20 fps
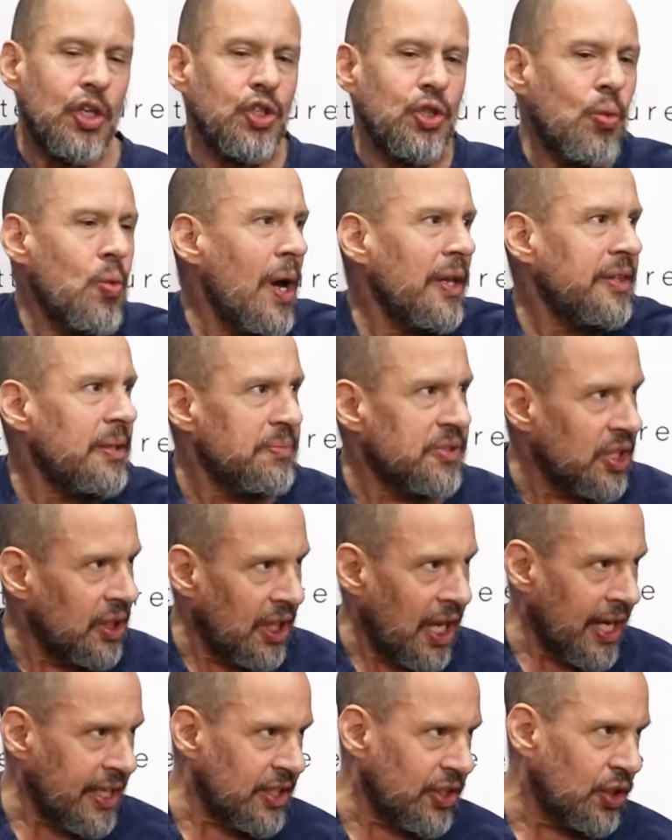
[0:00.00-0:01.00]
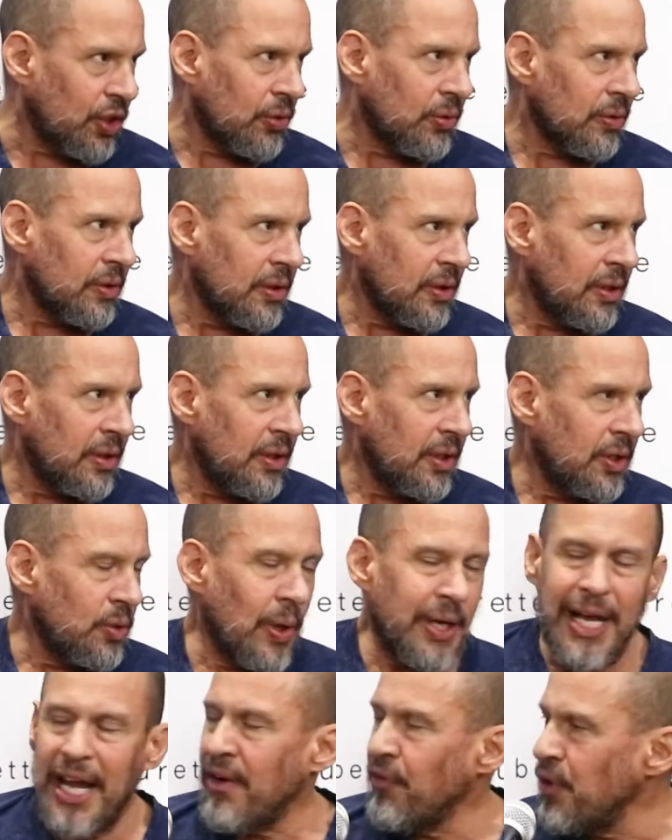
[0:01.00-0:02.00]
You want them to like you. You
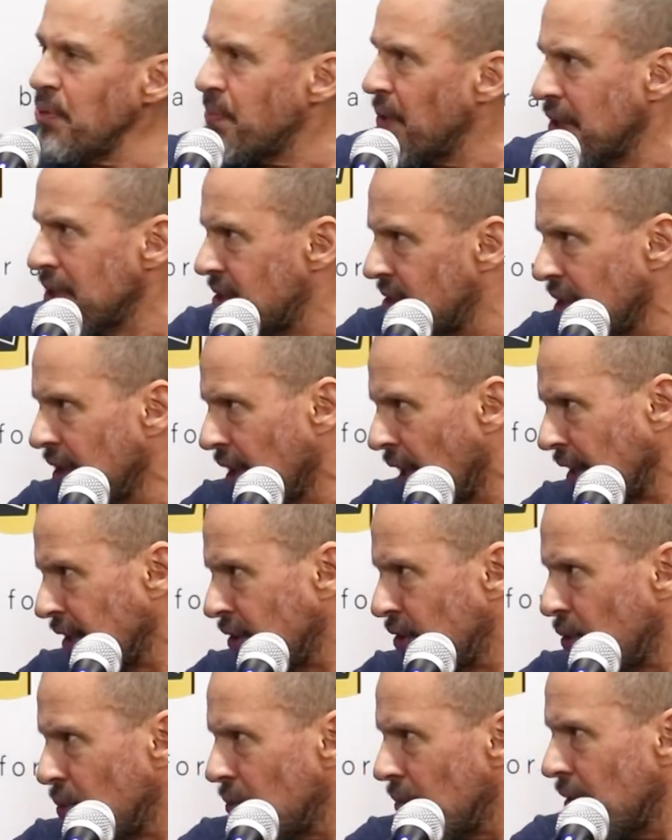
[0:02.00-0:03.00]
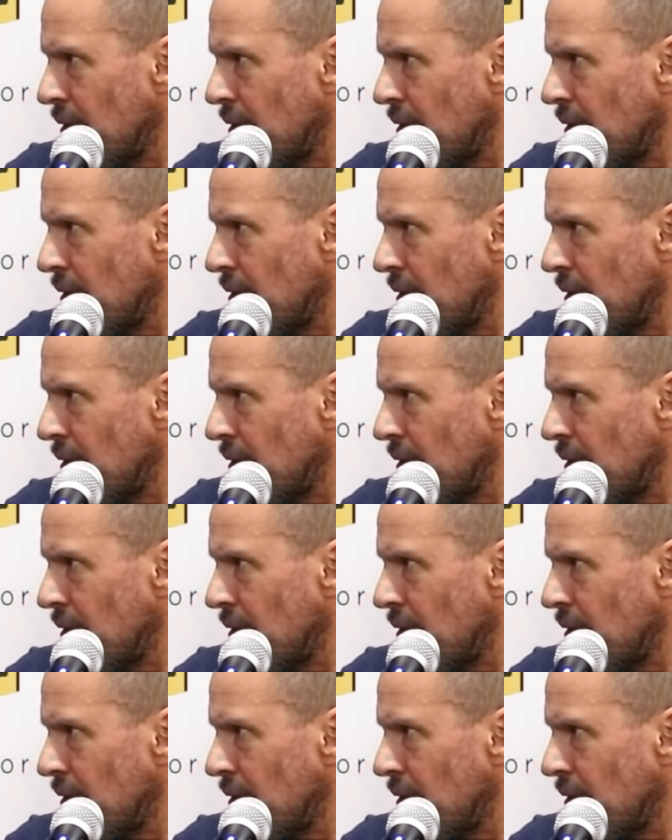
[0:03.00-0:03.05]
want everybody to like you.